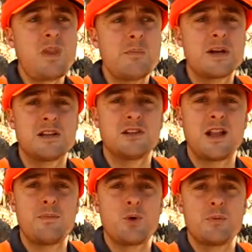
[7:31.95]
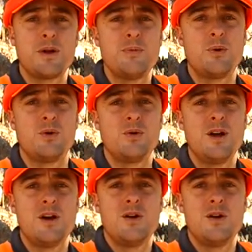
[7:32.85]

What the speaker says: because a lot more people